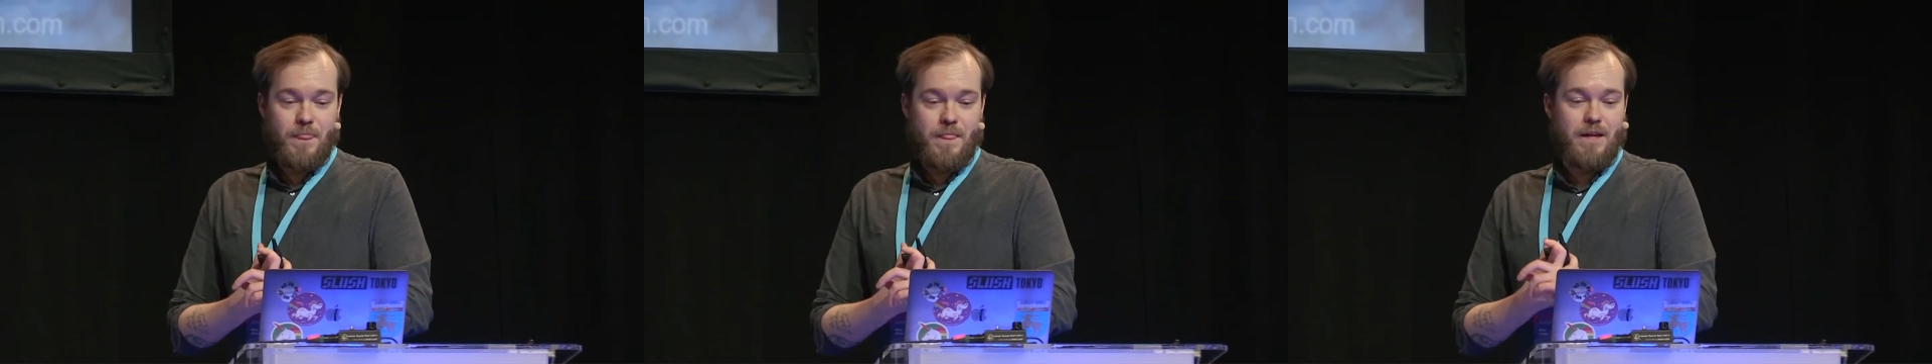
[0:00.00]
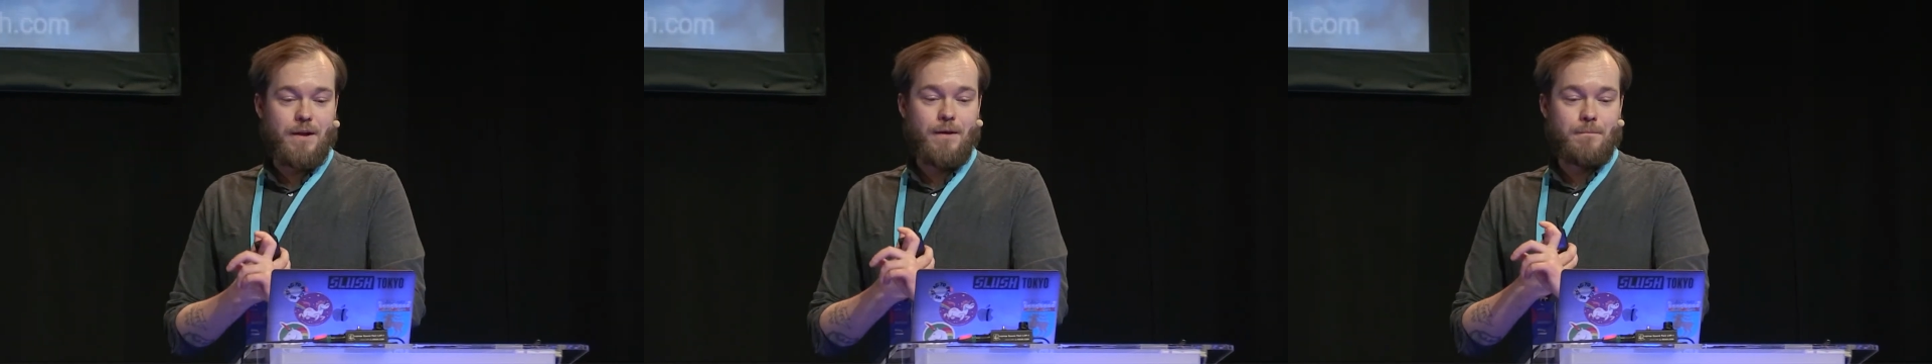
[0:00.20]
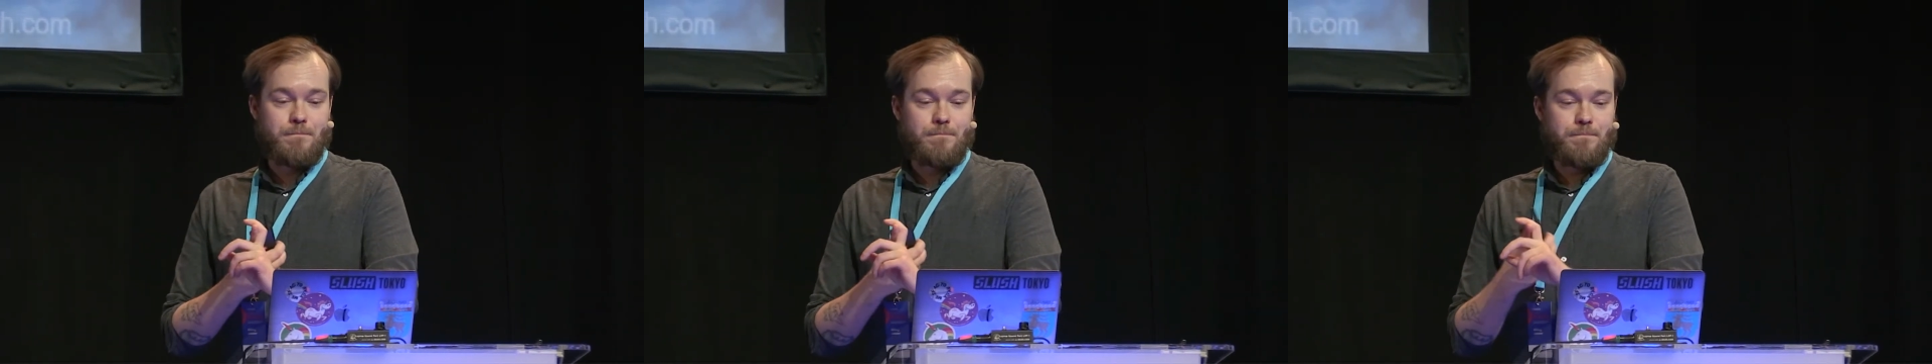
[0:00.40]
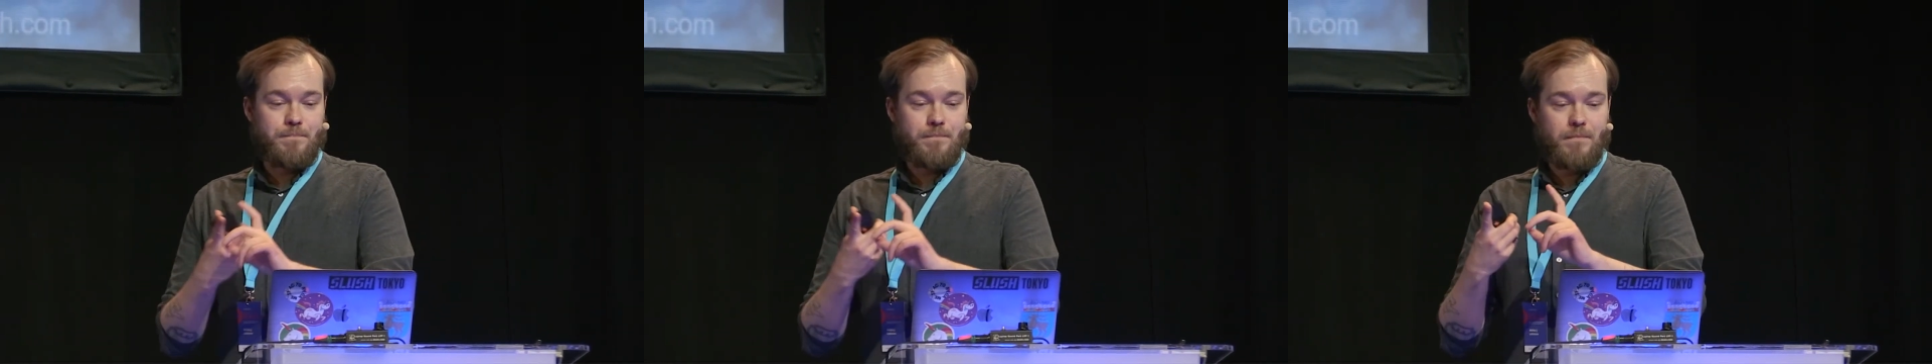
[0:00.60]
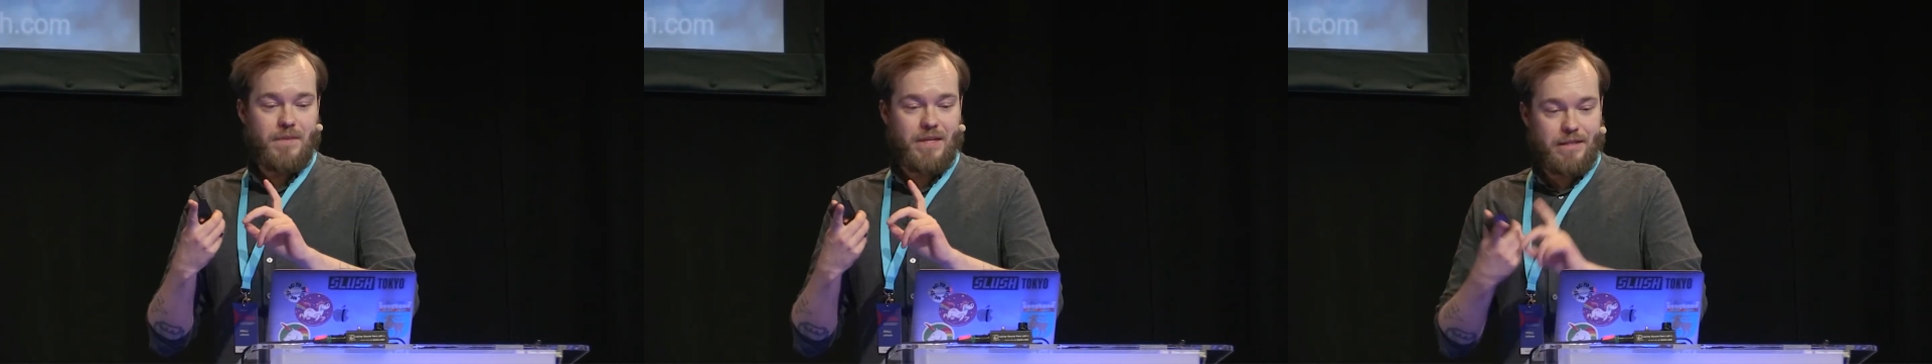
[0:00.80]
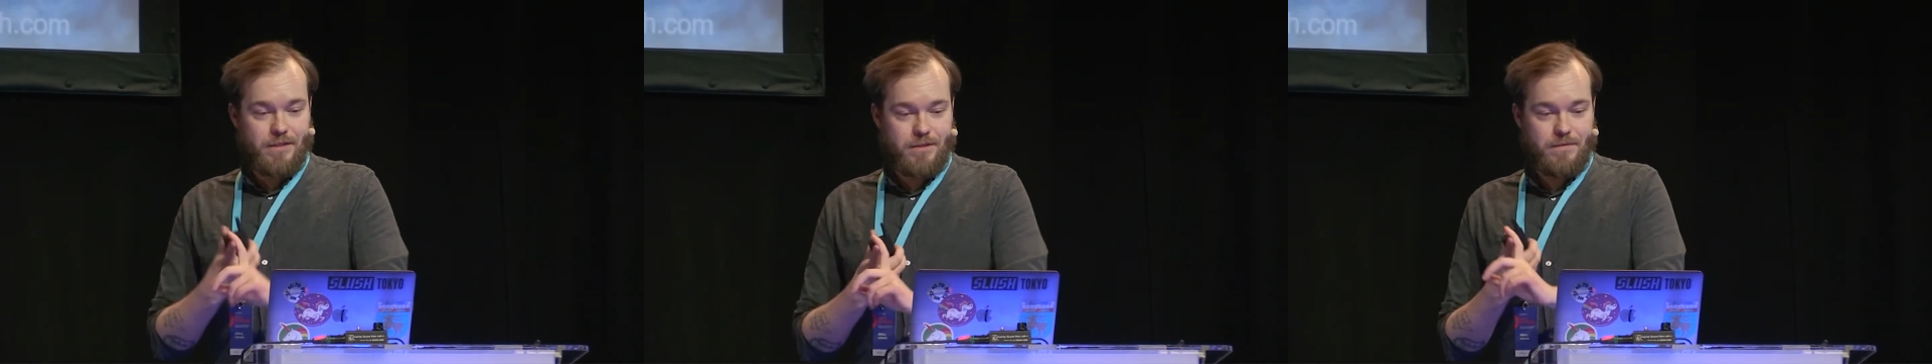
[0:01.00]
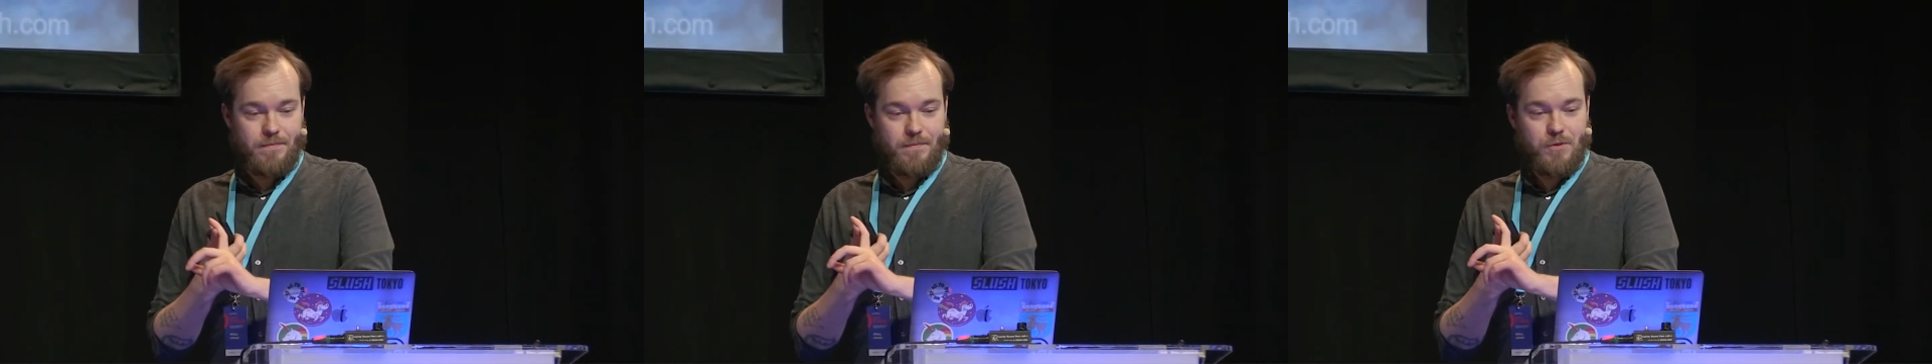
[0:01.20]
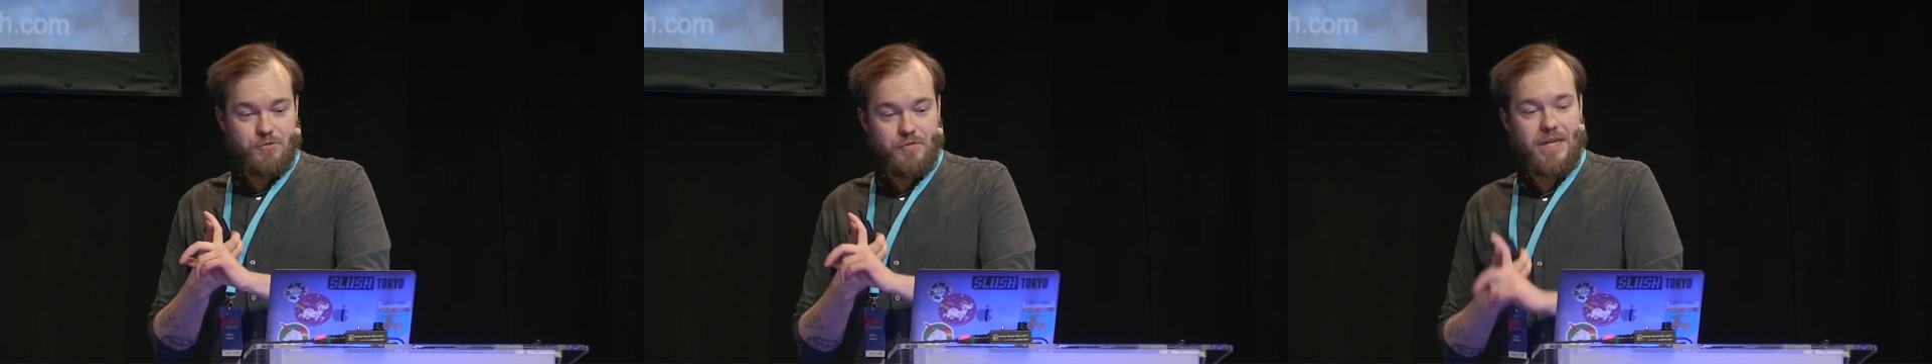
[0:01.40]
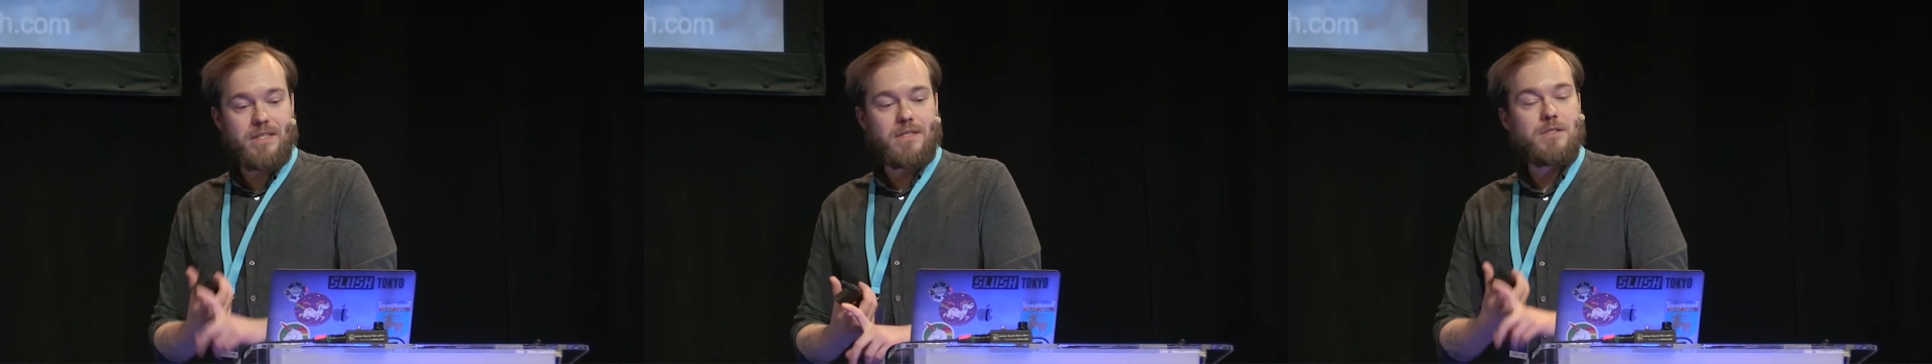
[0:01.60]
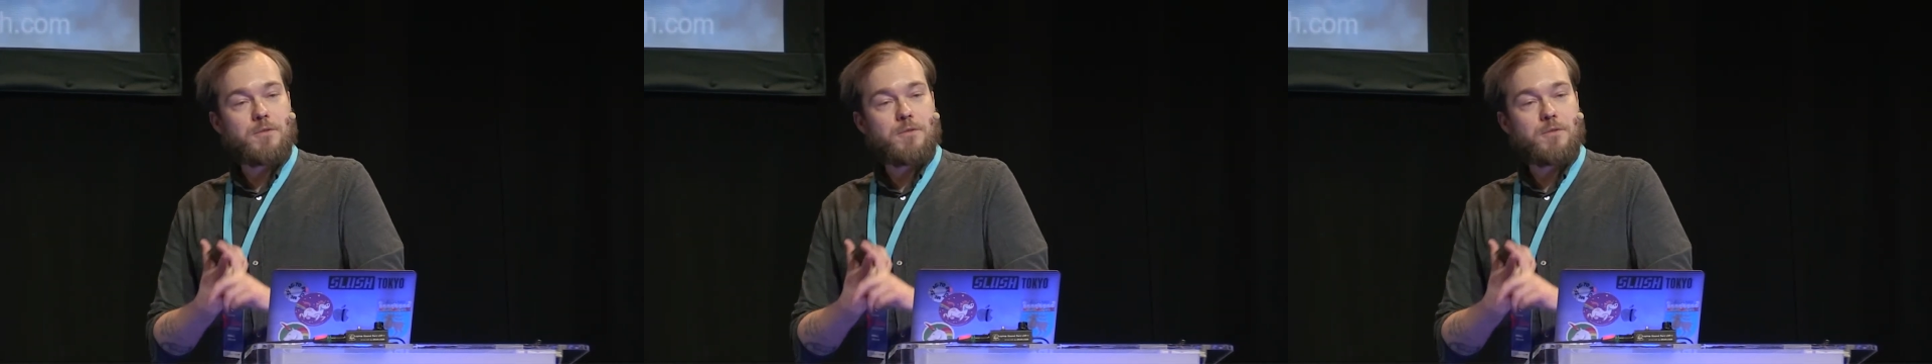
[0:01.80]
that creating